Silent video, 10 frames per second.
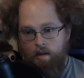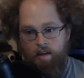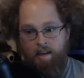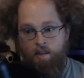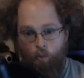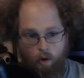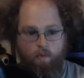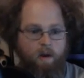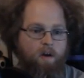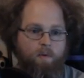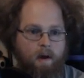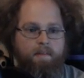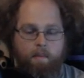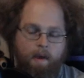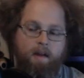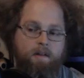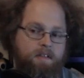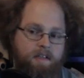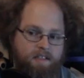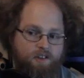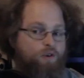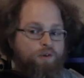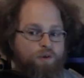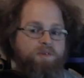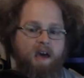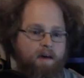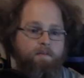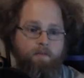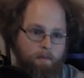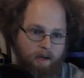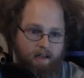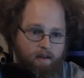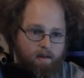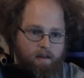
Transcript: In the world record route, the penalty is that you lose half of your money,